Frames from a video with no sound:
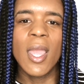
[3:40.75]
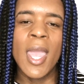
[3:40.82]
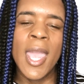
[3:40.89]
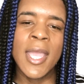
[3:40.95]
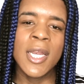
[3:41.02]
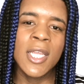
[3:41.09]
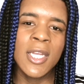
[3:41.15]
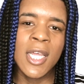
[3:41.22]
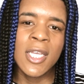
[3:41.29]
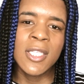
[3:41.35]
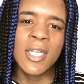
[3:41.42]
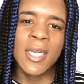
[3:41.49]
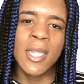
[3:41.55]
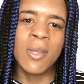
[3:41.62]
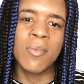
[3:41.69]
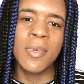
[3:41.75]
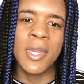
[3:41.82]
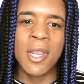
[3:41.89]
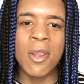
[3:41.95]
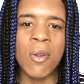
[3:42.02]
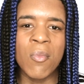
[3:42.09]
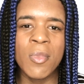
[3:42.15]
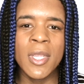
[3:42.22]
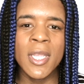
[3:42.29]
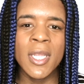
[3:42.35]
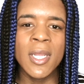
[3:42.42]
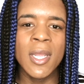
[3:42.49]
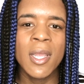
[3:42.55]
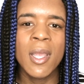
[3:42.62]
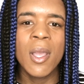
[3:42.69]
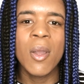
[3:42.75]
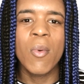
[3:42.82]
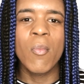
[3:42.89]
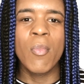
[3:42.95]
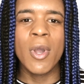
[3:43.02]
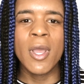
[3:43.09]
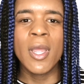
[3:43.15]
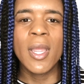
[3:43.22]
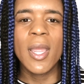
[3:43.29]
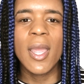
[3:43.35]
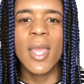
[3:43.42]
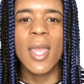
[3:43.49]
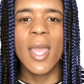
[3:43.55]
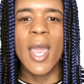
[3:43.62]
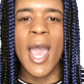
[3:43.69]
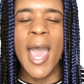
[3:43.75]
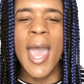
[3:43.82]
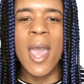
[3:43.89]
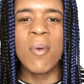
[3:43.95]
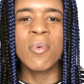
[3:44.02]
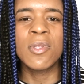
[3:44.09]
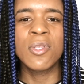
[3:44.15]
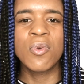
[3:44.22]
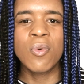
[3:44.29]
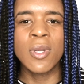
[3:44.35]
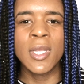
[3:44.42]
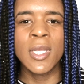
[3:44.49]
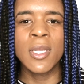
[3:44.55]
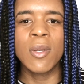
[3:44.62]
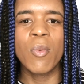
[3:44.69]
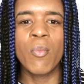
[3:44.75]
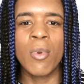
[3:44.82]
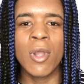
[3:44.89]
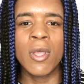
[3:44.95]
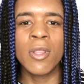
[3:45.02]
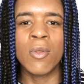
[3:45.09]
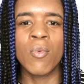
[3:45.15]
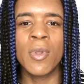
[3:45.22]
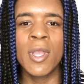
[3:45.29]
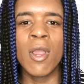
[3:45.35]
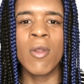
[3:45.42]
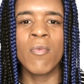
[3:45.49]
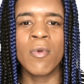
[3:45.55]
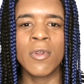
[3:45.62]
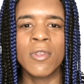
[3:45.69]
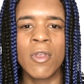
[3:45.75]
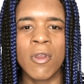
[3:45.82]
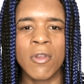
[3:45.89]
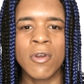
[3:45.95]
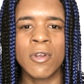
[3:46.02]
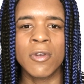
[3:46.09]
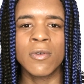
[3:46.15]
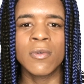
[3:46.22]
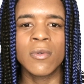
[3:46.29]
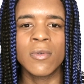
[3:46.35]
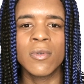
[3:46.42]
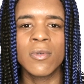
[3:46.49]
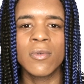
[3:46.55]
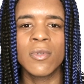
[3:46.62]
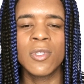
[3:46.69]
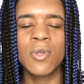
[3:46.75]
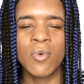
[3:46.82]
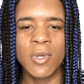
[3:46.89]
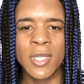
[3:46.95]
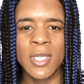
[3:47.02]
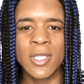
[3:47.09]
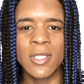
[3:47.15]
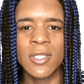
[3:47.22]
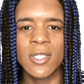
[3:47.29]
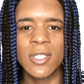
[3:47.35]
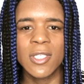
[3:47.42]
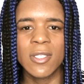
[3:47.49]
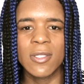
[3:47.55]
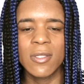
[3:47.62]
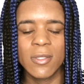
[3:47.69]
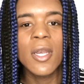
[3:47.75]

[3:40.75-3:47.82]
and he doesn't live near me, but I have a twin brother. We are fraternal twins.